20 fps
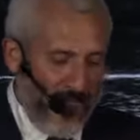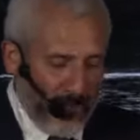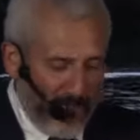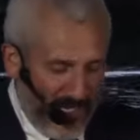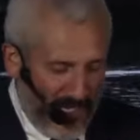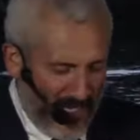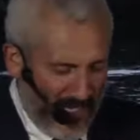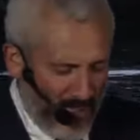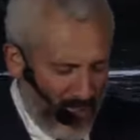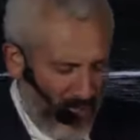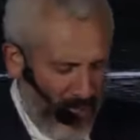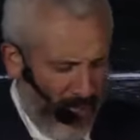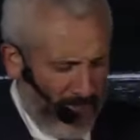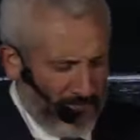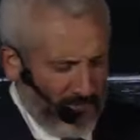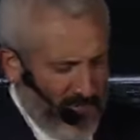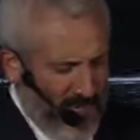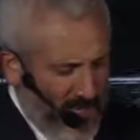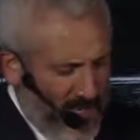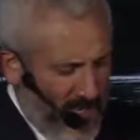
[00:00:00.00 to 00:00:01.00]
But anyway,
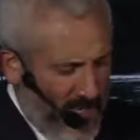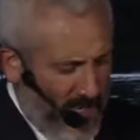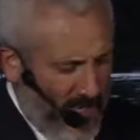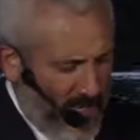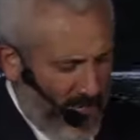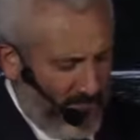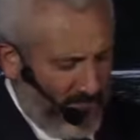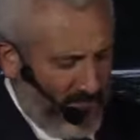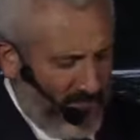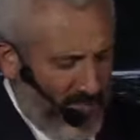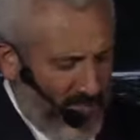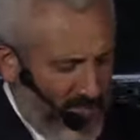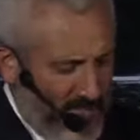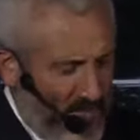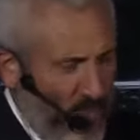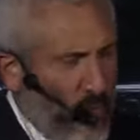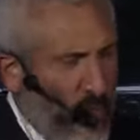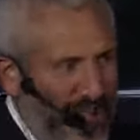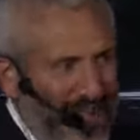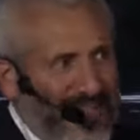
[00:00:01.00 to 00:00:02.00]

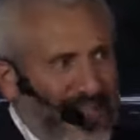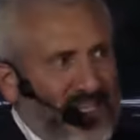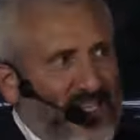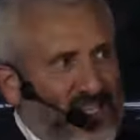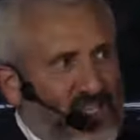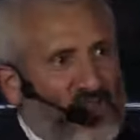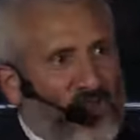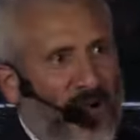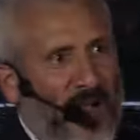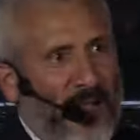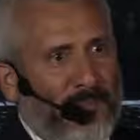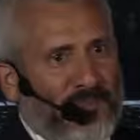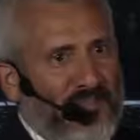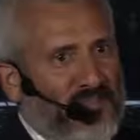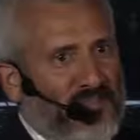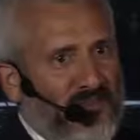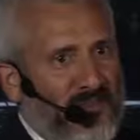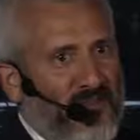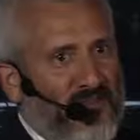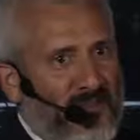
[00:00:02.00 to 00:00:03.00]
the way he describes
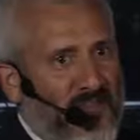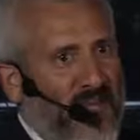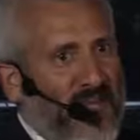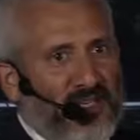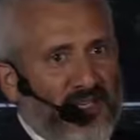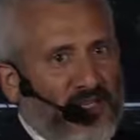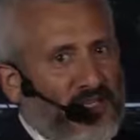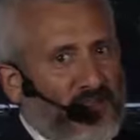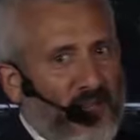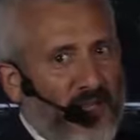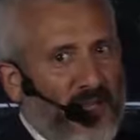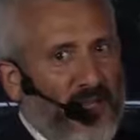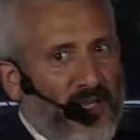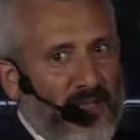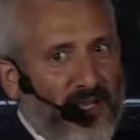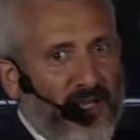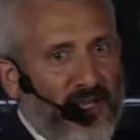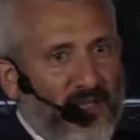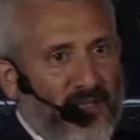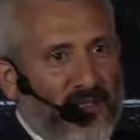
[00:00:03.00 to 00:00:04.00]
this fifth age is
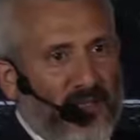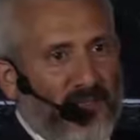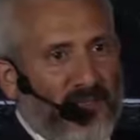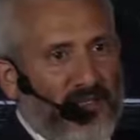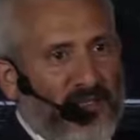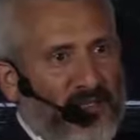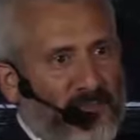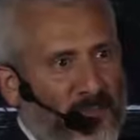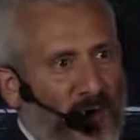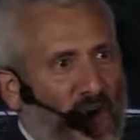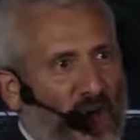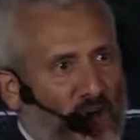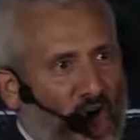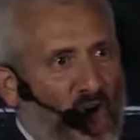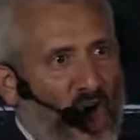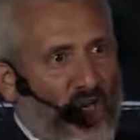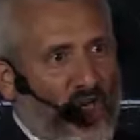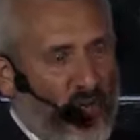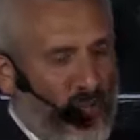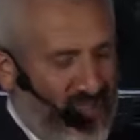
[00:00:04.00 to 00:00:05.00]
really spot
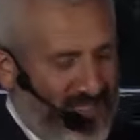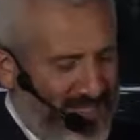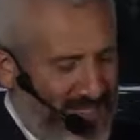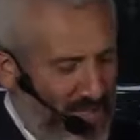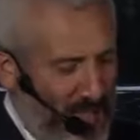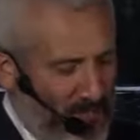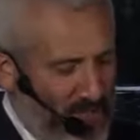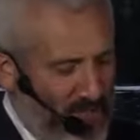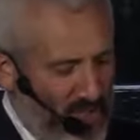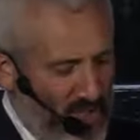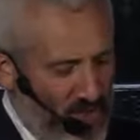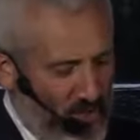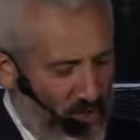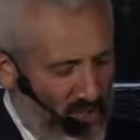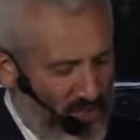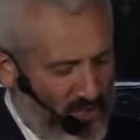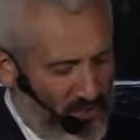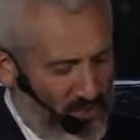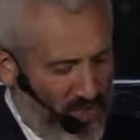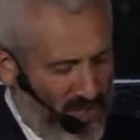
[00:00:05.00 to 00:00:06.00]
on to what's happening to
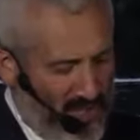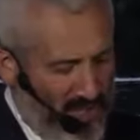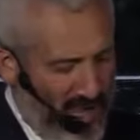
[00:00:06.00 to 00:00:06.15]
us right